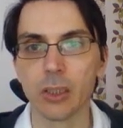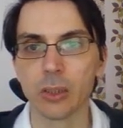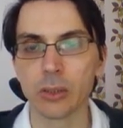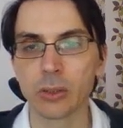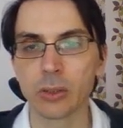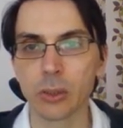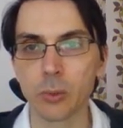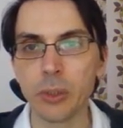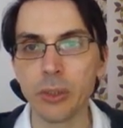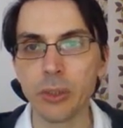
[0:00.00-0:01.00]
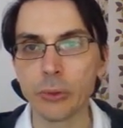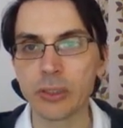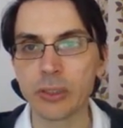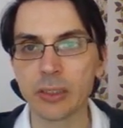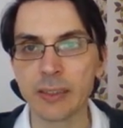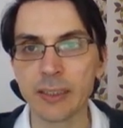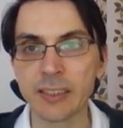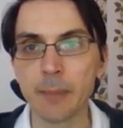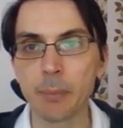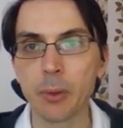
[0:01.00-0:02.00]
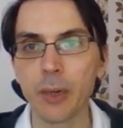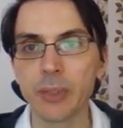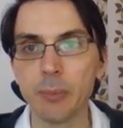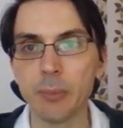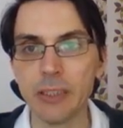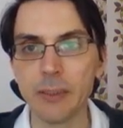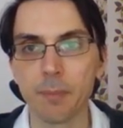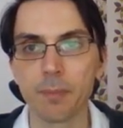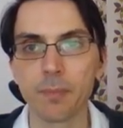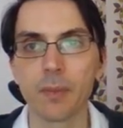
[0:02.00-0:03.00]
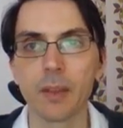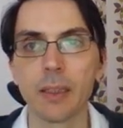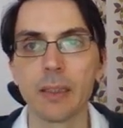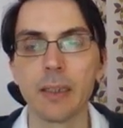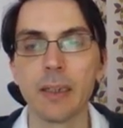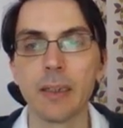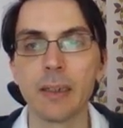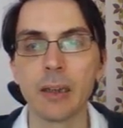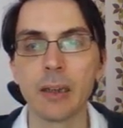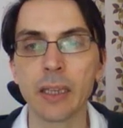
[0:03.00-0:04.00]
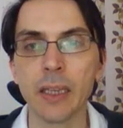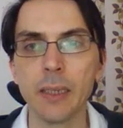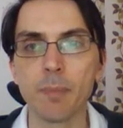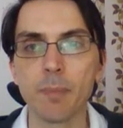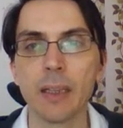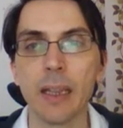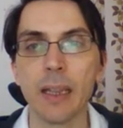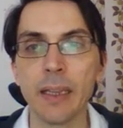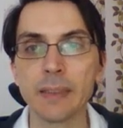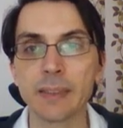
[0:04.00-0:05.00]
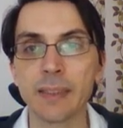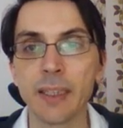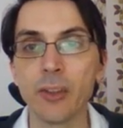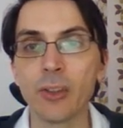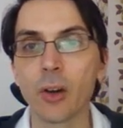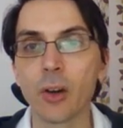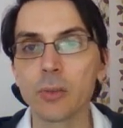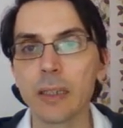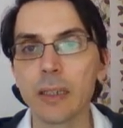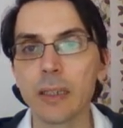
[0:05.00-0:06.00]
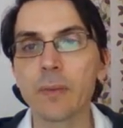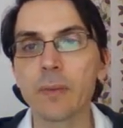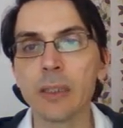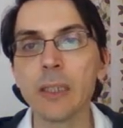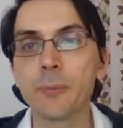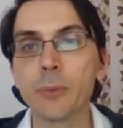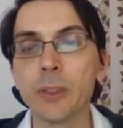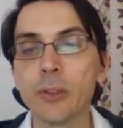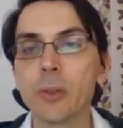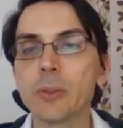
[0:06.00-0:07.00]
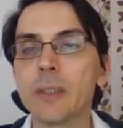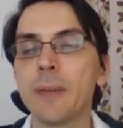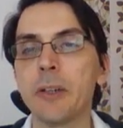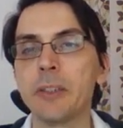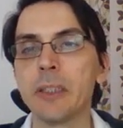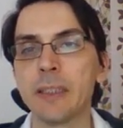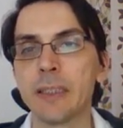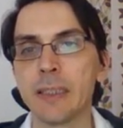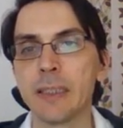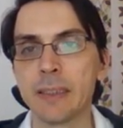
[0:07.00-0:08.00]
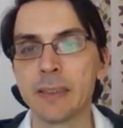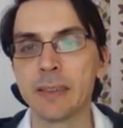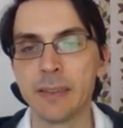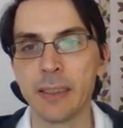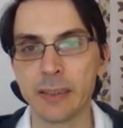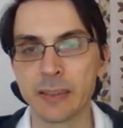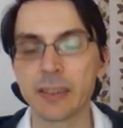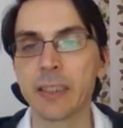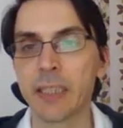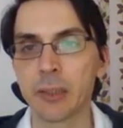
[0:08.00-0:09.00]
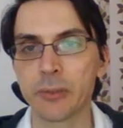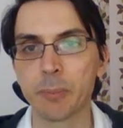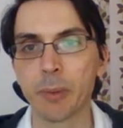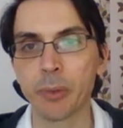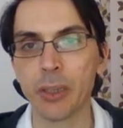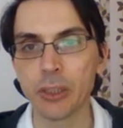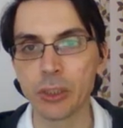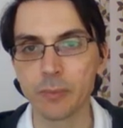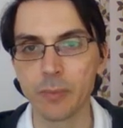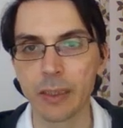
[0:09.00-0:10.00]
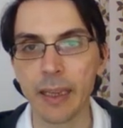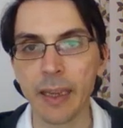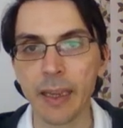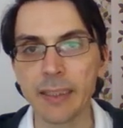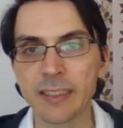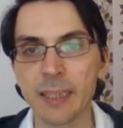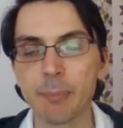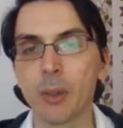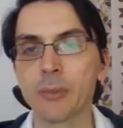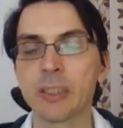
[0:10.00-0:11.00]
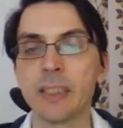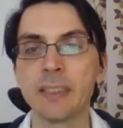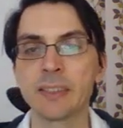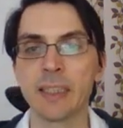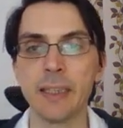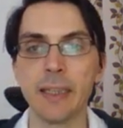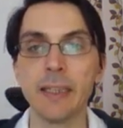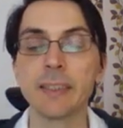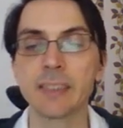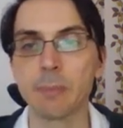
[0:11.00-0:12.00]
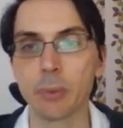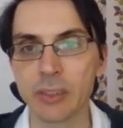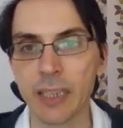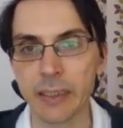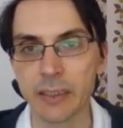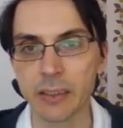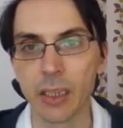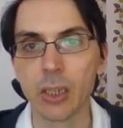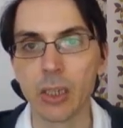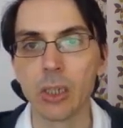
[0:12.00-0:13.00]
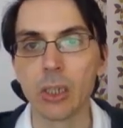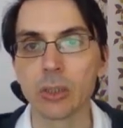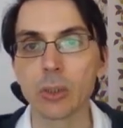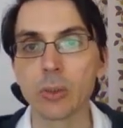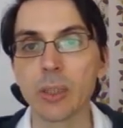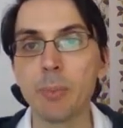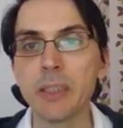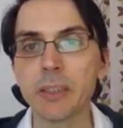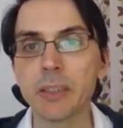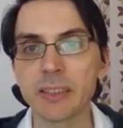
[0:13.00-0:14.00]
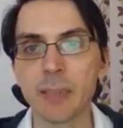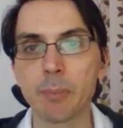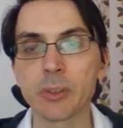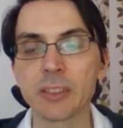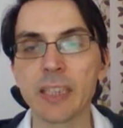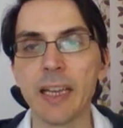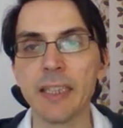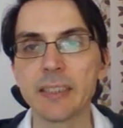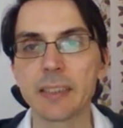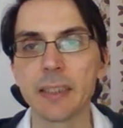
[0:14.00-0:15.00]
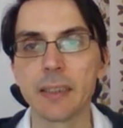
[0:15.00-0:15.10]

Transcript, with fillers: So we use the sample of the mean, okay? And the known, if we know the, very, the, the standard error of the population, and the sample of, and, this, and the sample size. So the bigger the sample size,